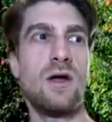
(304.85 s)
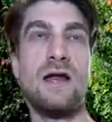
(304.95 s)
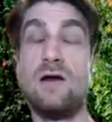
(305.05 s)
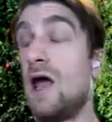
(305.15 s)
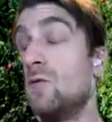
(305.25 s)

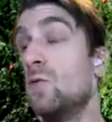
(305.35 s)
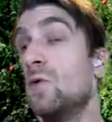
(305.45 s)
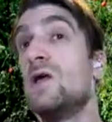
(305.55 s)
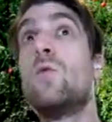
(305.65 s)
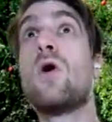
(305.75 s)
and
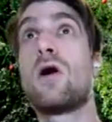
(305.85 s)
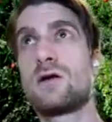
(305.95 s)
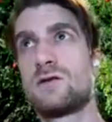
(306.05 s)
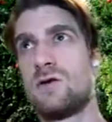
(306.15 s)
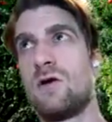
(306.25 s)
we
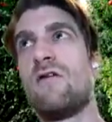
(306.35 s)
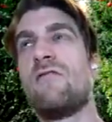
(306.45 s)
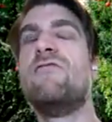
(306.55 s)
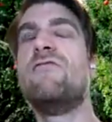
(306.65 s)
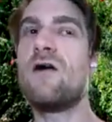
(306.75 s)
worked
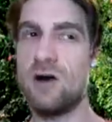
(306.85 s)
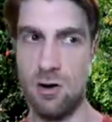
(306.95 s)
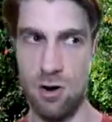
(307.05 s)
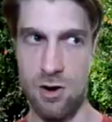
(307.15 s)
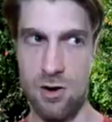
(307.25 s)
very
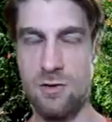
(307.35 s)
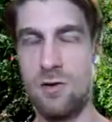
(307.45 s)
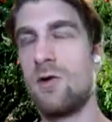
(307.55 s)
hard.